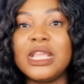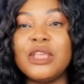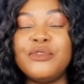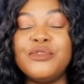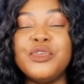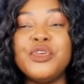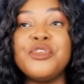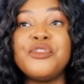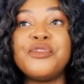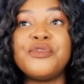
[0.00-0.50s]

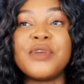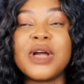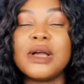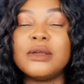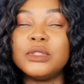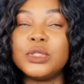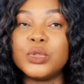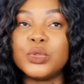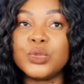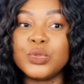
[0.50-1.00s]
If you
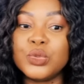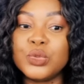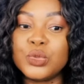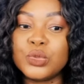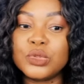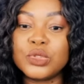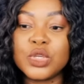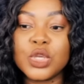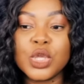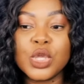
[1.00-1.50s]
found the
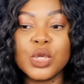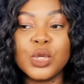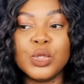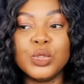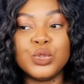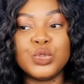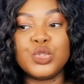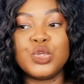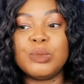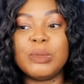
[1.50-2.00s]
oud
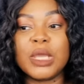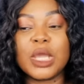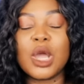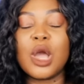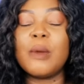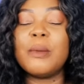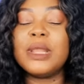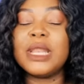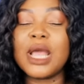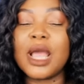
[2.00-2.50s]
to be
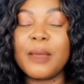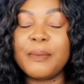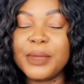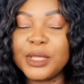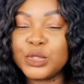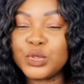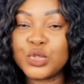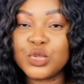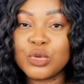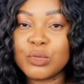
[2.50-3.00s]
coming out a
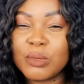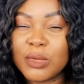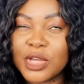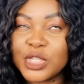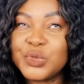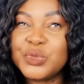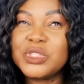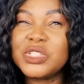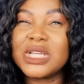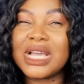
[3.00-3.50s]
bit too
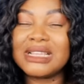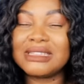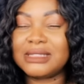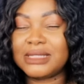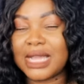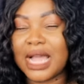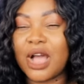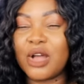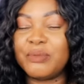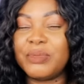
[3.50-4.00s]
much, which I
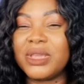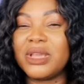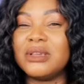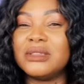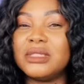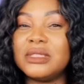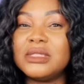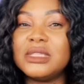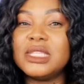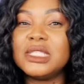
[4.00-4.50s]
doubt,
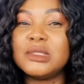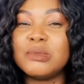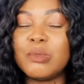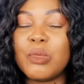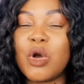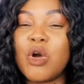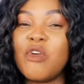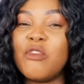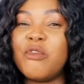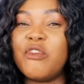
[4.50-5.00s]
because this is
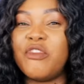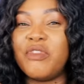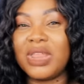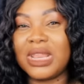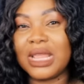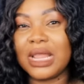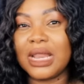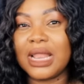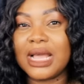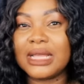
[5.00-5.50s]
more
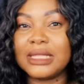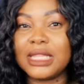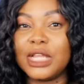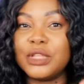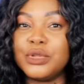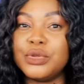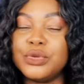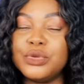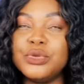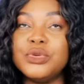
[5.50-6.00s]
vanilla
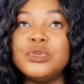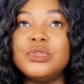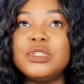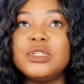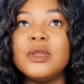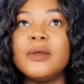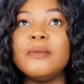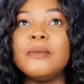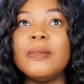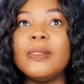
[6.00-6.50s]
than oud,
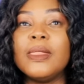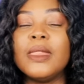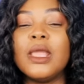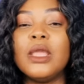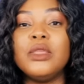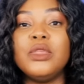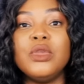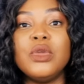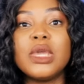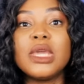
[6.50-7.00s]

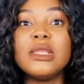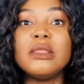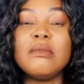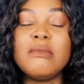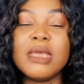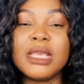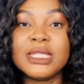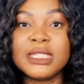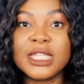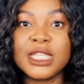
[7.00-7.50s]
you can
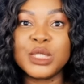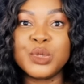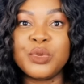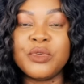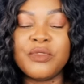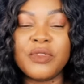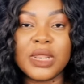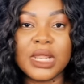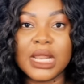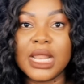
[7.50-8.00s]
mix this
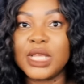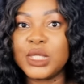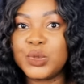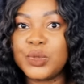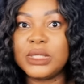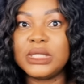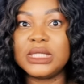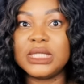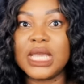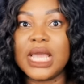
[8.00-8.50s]
with vanilla
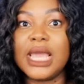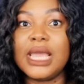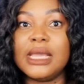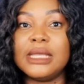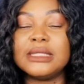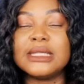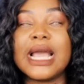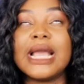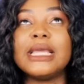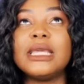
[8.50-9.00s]

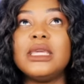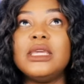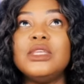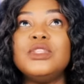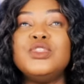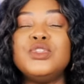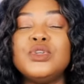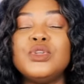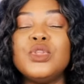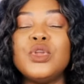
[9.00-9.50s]
28. I
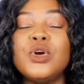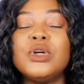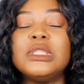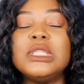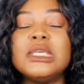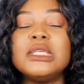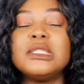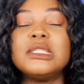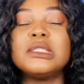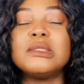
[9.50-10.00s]
kid you not,
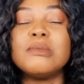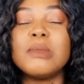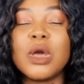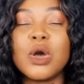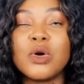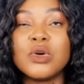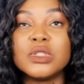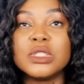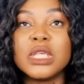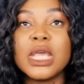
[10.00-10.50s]
this
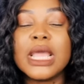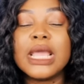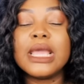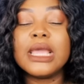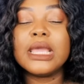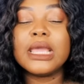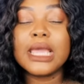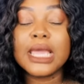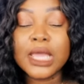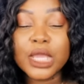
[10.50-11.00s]
smells
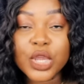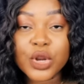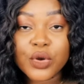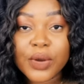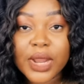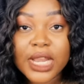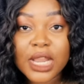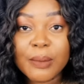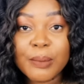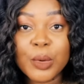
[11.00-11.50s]

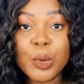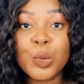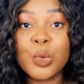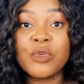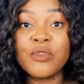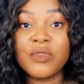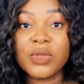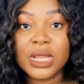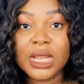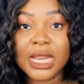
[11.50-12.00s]
incredible
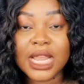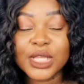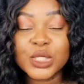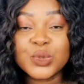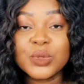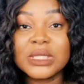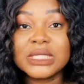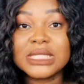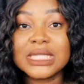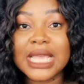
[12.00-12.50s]
with vanilla
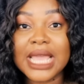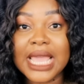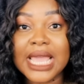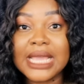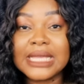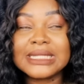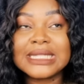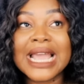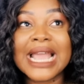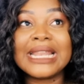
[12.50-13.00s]

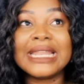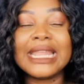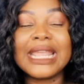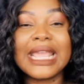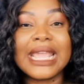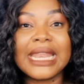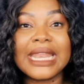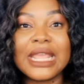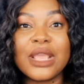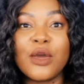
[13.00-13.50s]
28 and
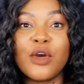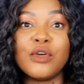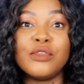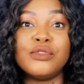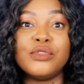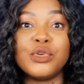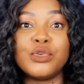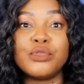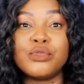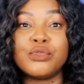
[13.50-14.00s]
any
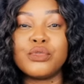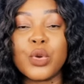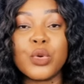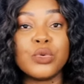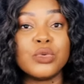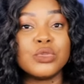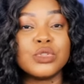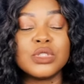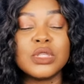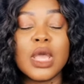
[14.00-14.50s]
of the
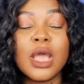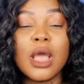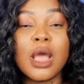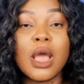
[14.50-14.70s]
rose